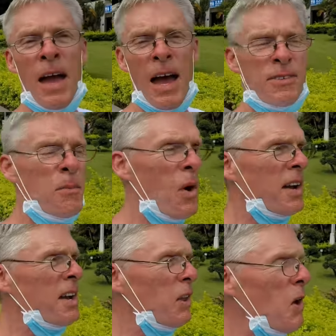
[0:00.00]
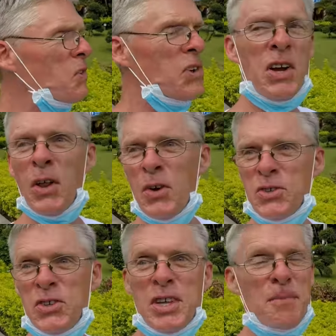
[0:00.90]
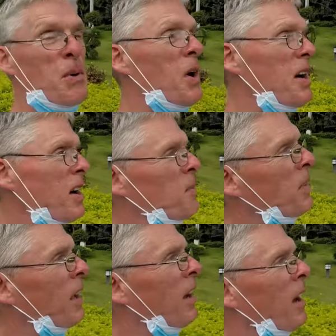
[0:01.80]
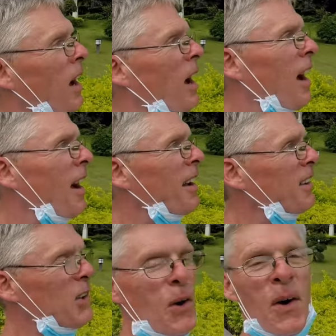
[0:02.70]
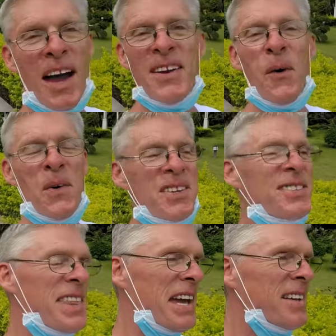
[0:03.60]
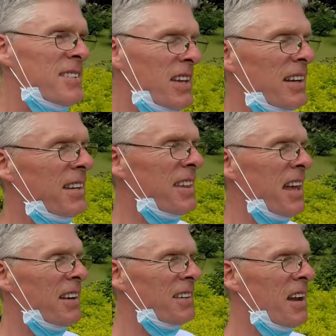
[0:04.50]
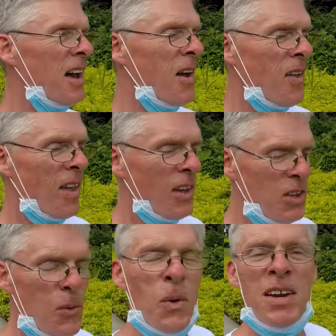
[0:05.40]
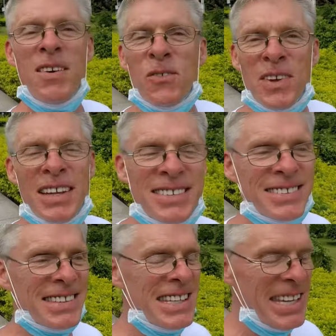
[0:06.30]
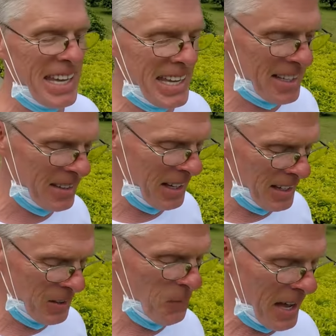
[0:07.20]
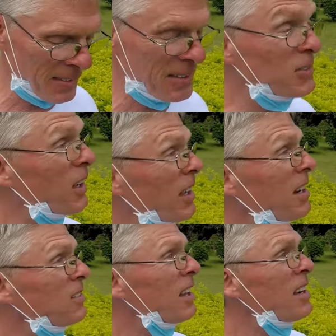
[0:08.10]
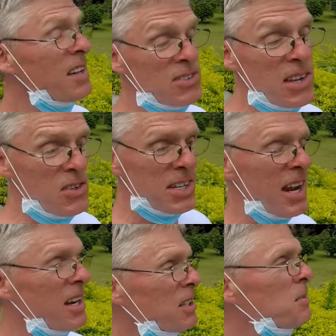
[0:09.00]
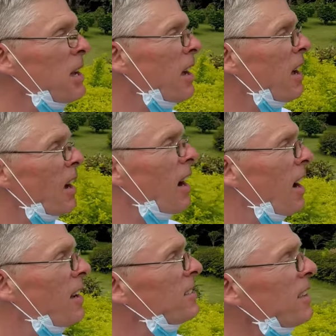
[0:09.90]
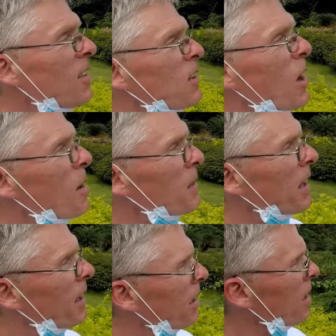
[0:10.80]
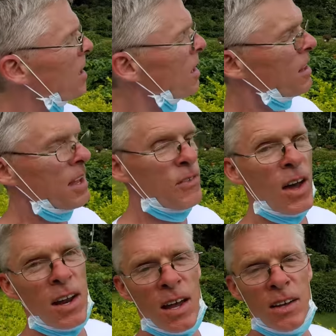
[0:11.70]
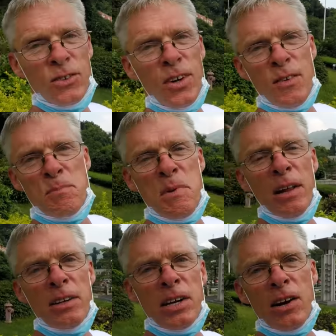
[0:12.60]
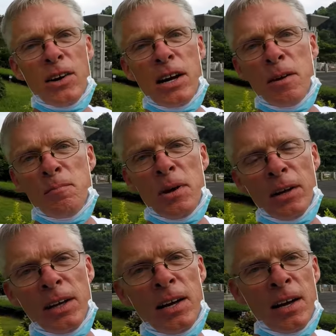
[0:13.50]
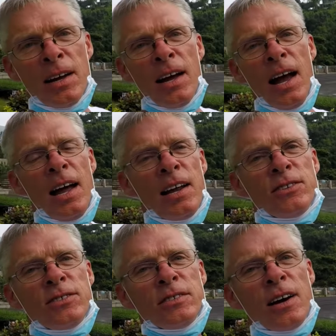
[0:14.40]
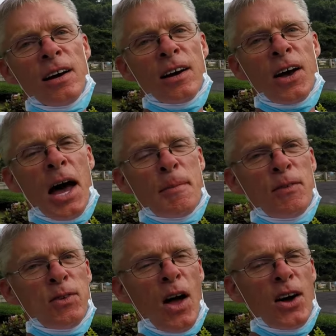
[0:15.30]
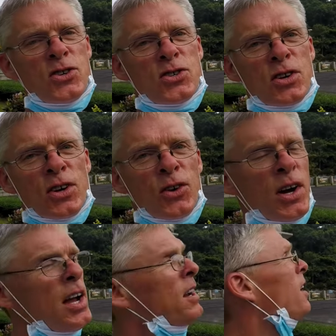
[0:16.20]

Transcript: As I'm walking closer and closer to the border, you know, I notice things that you wouldn't really see in the West. It's entertaining to me. You see on the top of the hill there, they've got a sort of a military building, and it's camouflaged green.